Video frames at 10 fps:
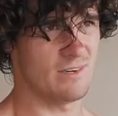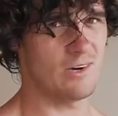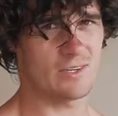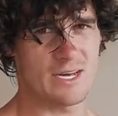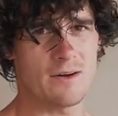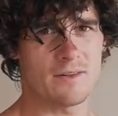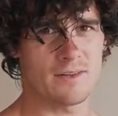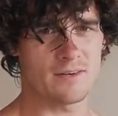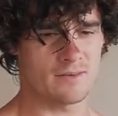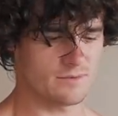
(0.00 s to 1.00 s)
locked down, I
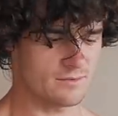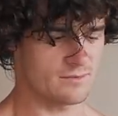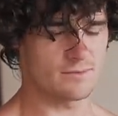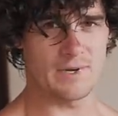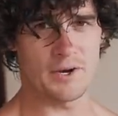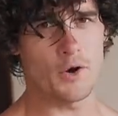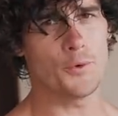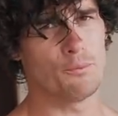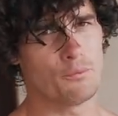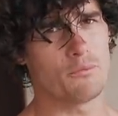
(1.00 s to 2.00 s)
think. I
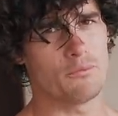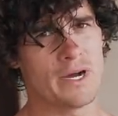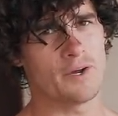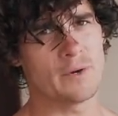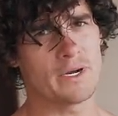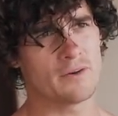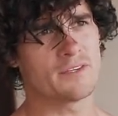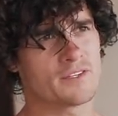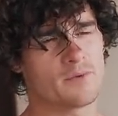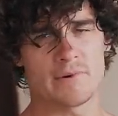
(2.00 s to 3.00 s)
know I know England
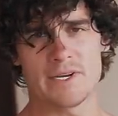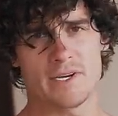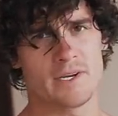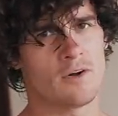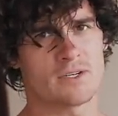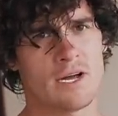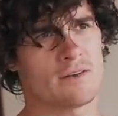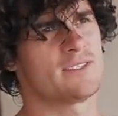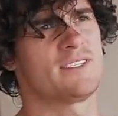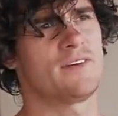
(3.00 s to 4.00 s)
is completely locked down.
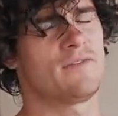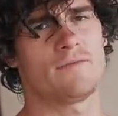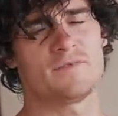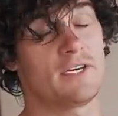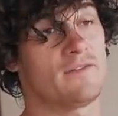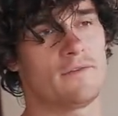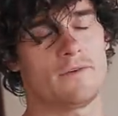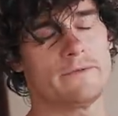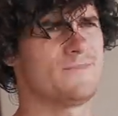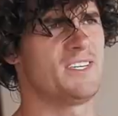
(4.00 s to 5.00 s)
It's tier four, tier
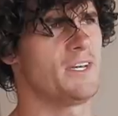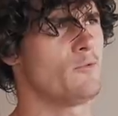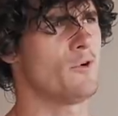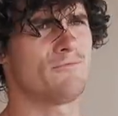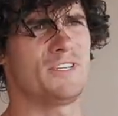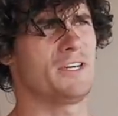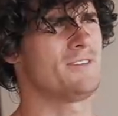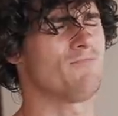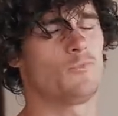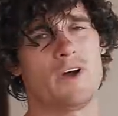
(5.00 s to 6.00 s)
four, tier one, tier
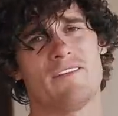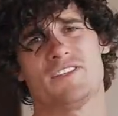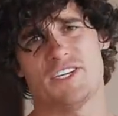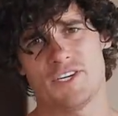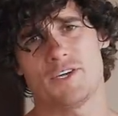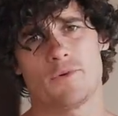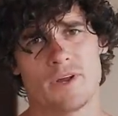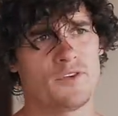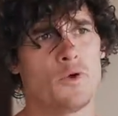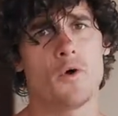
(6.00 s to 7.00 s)
two, whatever tier you
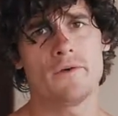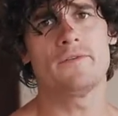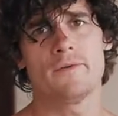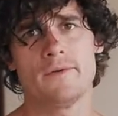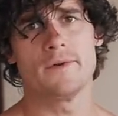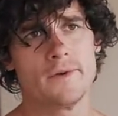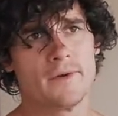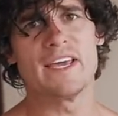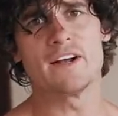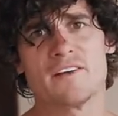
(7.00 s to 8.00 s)
want, you want.
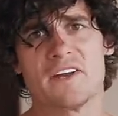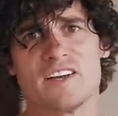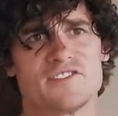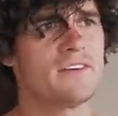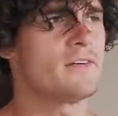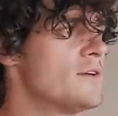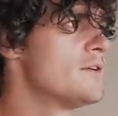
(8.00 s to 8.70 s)
England has it.